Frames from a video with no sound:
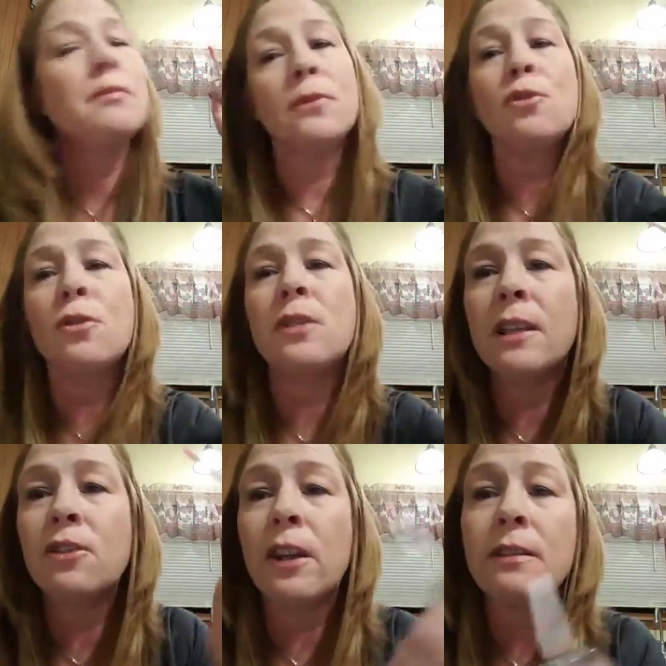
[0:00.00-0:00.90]
Drew
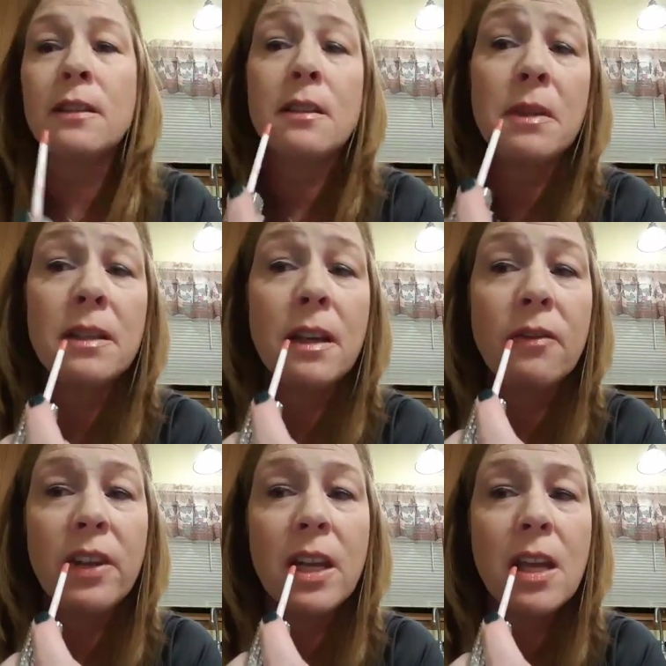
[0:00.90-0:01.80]
says yes, it smells like
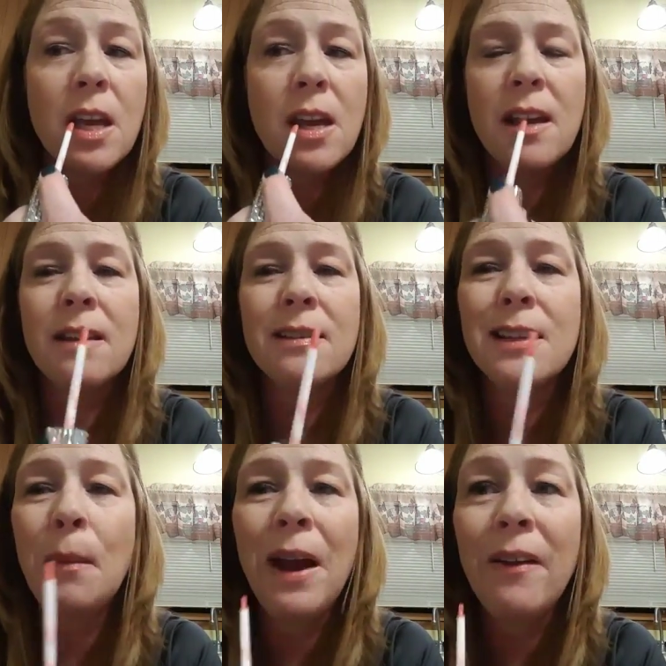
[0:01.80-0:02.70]
vanilla.
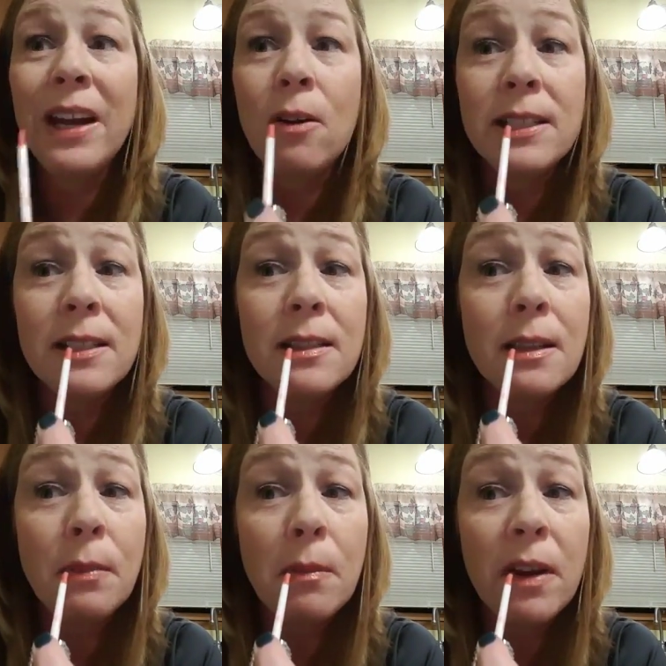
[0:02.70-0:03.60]
Somehow he always ends
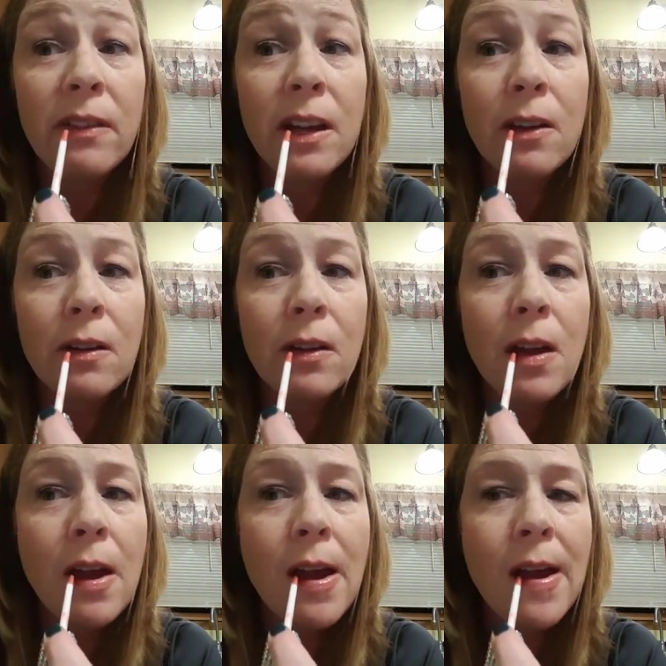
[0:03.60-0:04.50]
up in my videos.
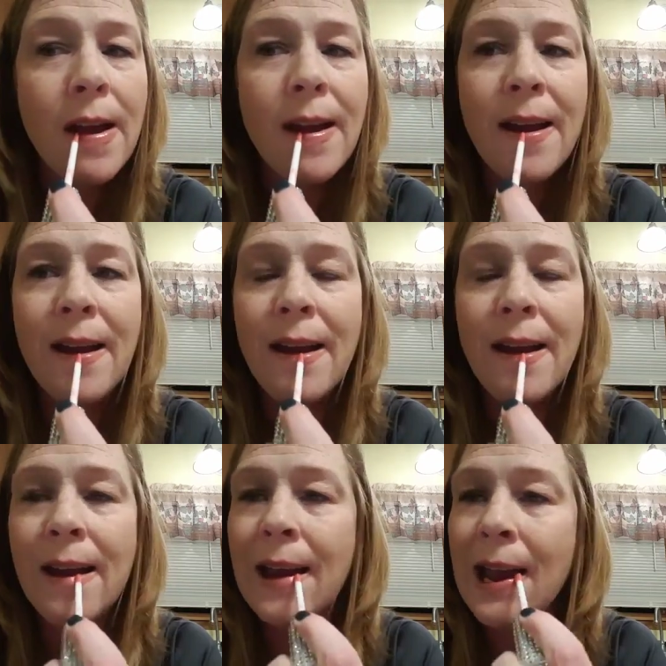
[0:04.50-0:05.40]

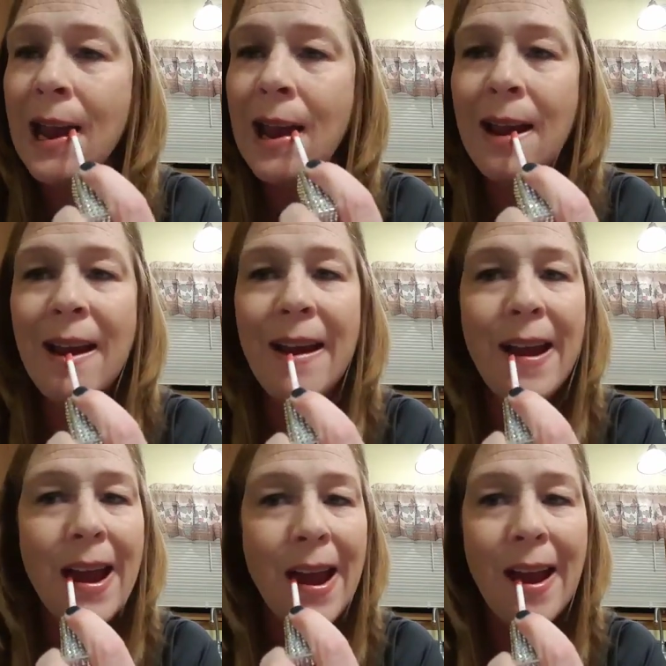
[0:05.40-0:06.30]
I'm not in
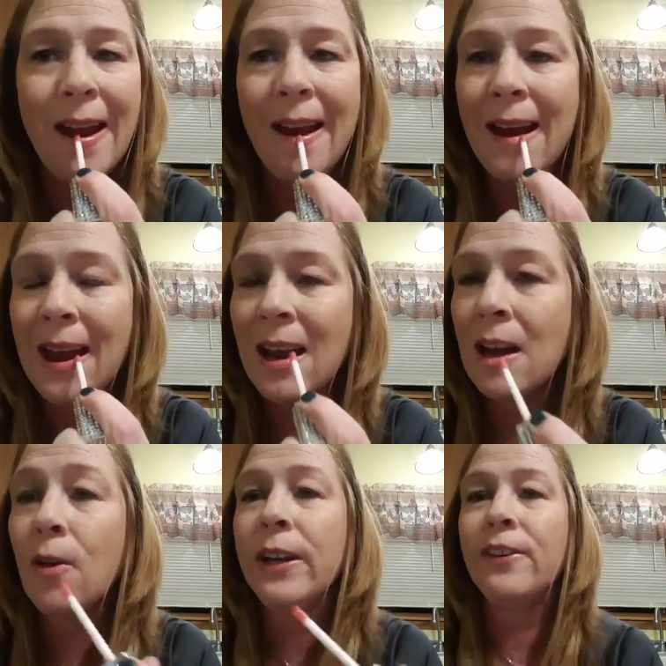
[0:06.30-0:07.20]
it yet.
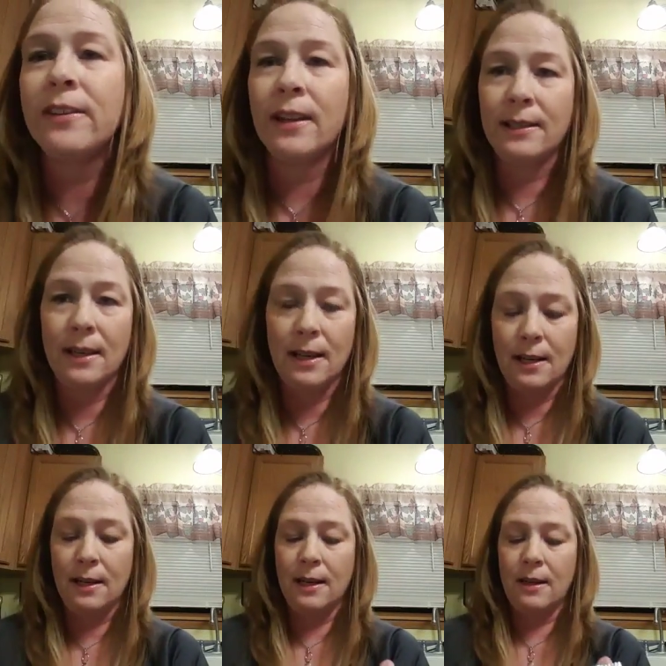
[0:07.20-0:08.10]
Oh, he just said he's not in
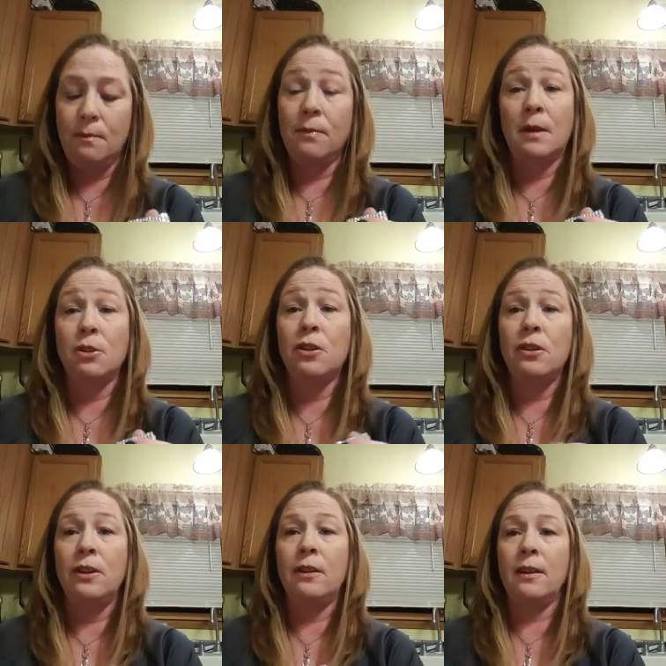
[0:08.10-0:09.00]
it yet. I'm sure
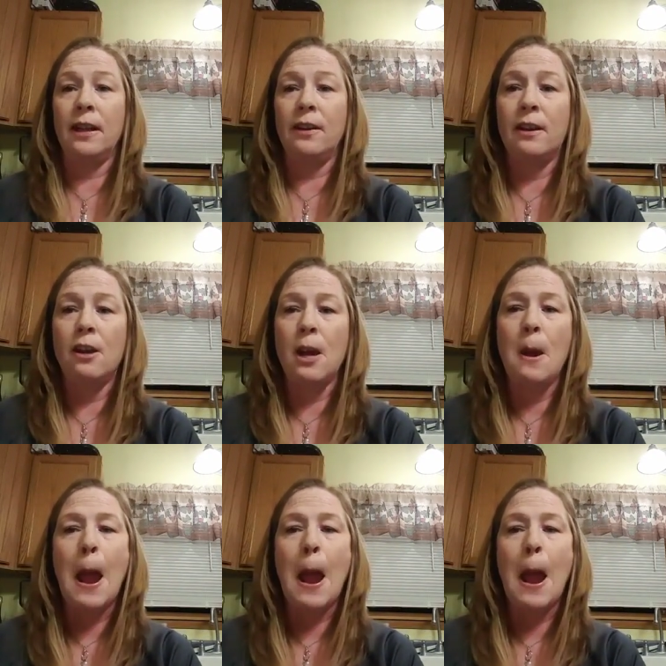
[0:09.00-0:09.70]
they could hear you.